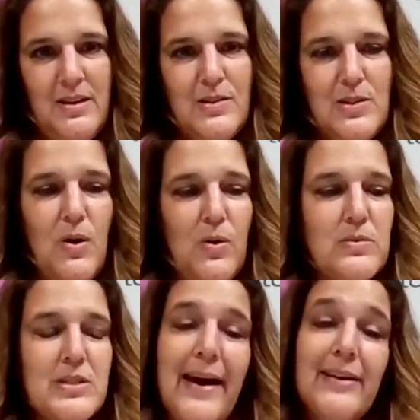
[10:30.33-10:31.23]
So
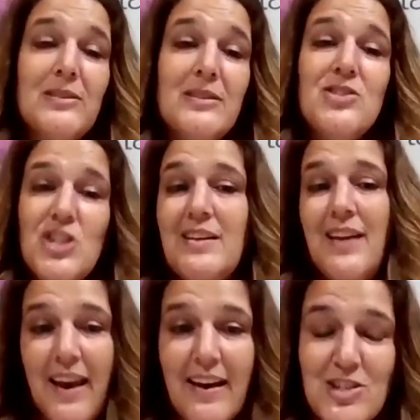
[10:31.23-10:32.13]
Donald Jean
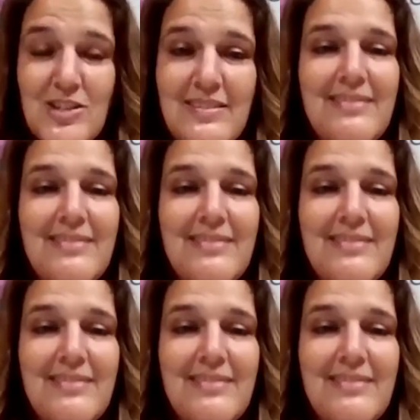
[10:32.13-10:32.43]
Cashin,